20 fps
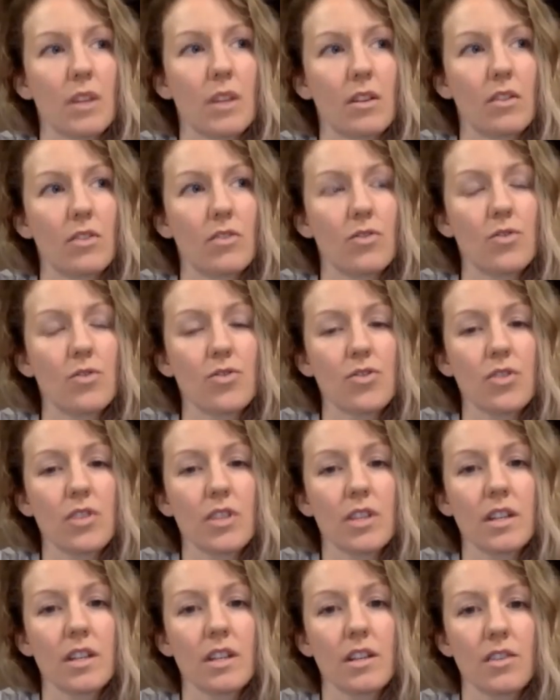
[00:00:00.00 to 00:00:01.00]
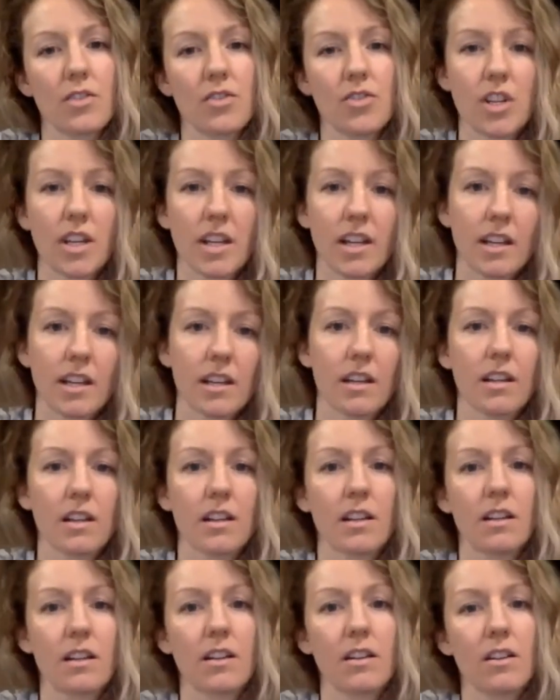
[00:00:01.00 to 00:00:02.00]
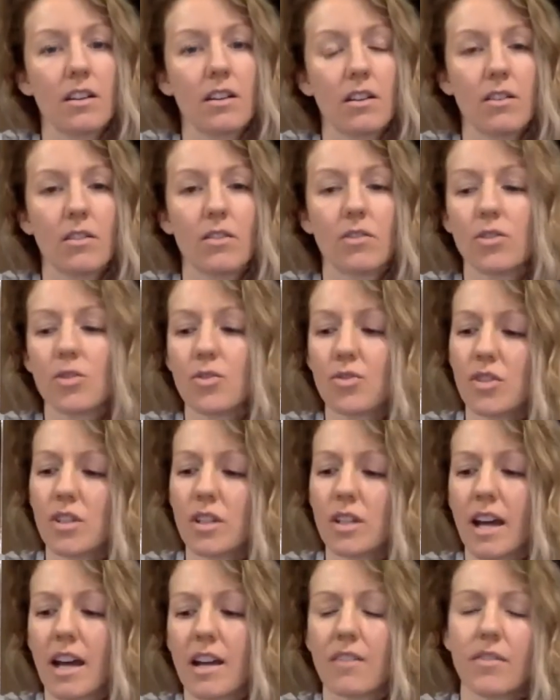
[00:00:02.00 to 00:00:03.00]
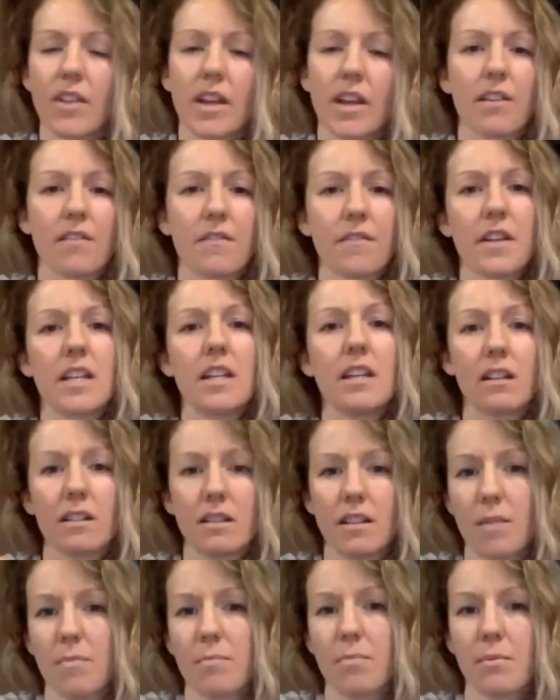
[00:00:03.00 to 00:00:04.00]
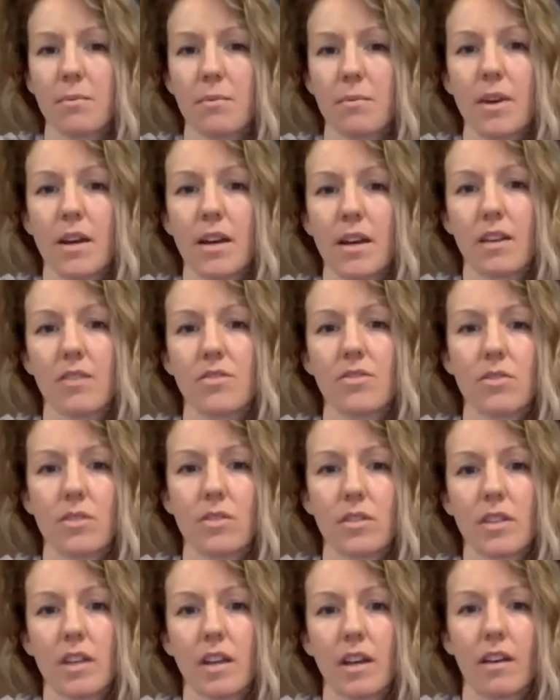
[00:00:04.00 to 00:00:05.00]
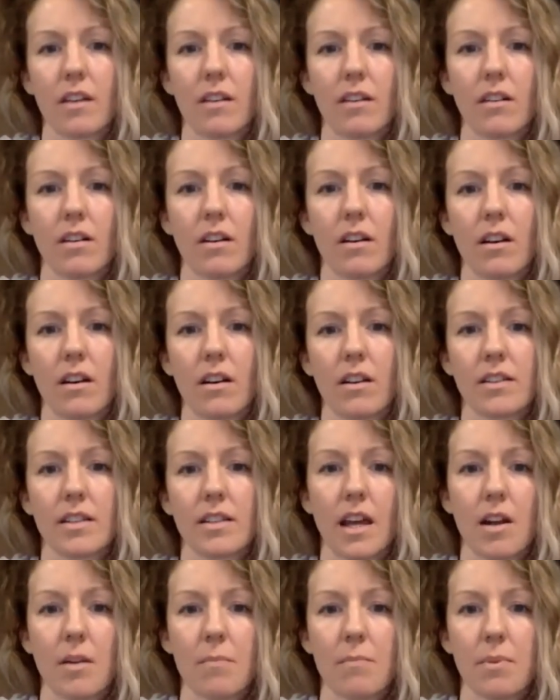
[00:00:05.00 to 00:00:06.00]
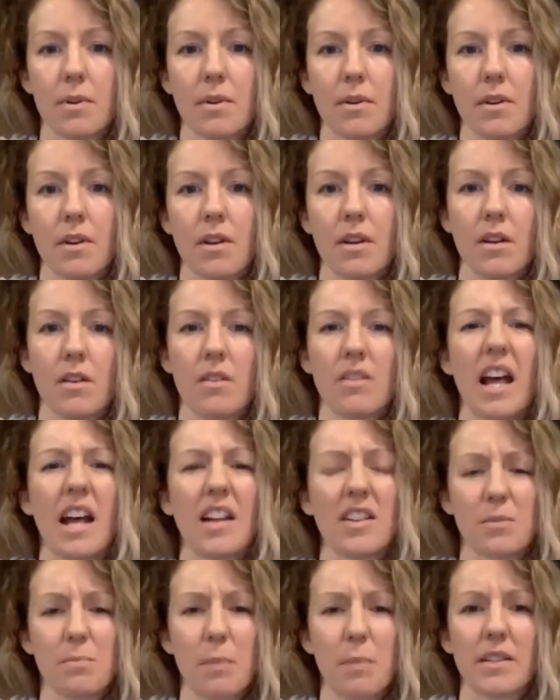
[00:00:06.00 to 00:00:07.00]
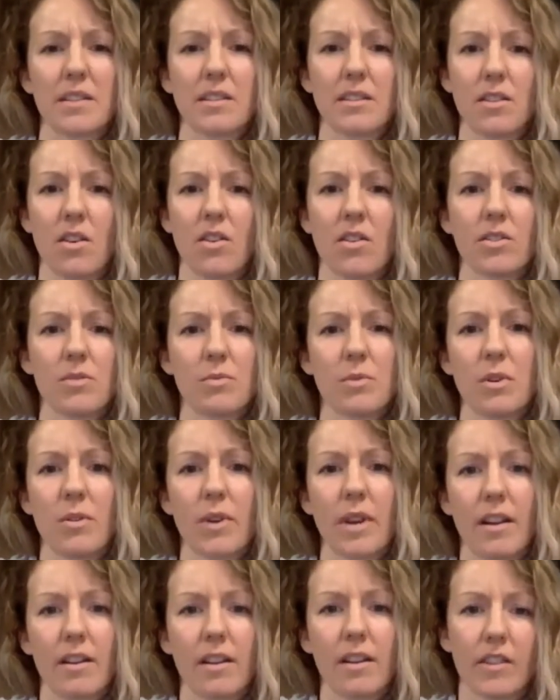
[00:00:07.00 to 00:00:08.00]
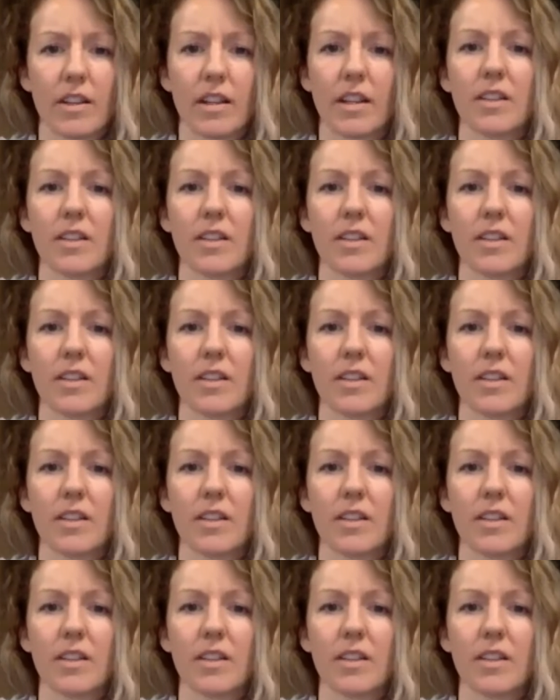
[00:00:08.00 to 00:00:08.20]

usually chicken, usually kind of like a fajita type, I guess you could say, uh, setup. Okay. Not spicy though, because we don't want to have any